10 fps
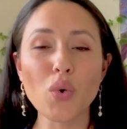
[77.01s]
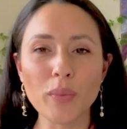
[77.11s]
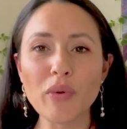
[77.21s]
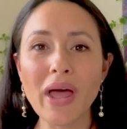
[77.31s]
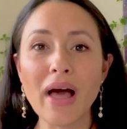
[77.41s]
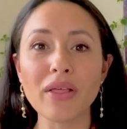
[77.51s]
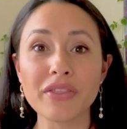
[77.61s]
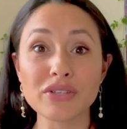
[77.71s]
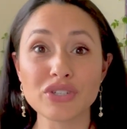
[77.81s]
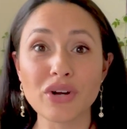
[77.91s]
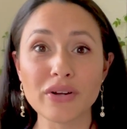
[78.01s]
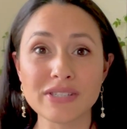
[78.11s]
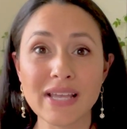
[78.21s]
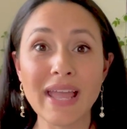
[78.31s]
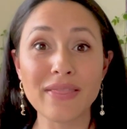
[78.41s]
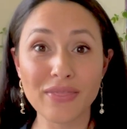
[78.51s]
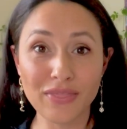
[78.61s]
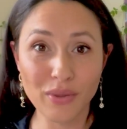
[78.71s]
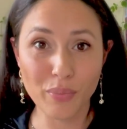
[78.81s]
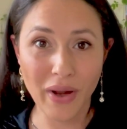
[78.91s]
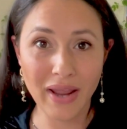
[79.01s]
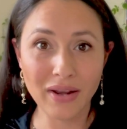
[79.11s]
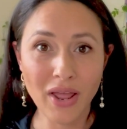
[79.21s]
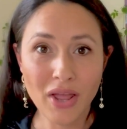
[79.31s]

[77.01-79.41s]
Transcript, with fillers: hormone health starts in the brain.